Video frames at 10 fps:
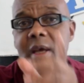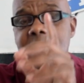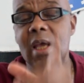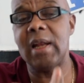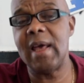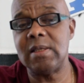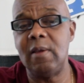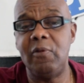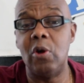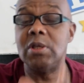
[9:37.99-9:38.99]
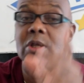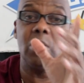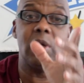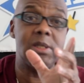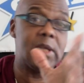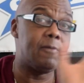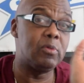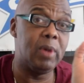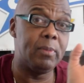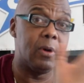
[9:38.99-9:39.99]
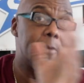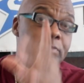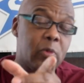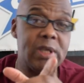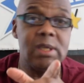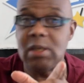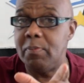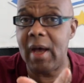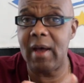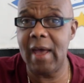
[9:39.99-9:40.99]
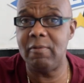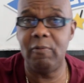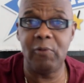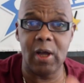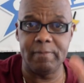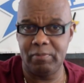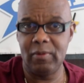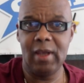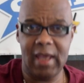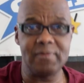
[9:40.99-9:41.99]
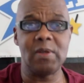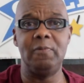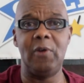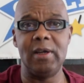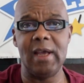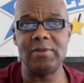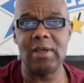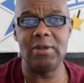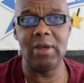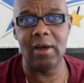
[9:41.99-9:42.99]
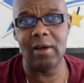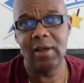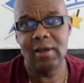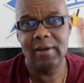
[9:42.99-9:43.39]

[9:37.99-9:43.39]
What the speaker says: Stay classy, folks. Enjoy yourself. Remember, racing's about having fun. Have some fun out there, y'all.